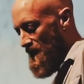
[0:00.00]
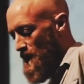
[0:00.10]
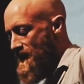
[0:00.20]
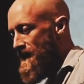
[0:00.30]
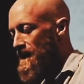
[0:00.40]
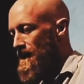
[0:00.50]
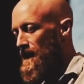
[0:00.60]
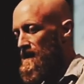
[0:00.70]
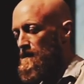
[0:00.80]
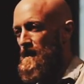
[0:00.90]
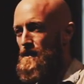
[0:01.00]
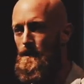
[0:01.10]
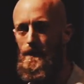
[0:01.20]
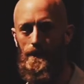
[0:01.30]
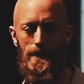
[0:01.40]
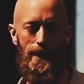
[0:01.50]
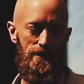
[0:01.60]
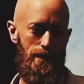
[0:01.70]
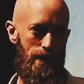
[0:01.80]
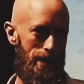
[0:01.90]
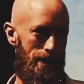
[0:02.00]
a minute, why do you guys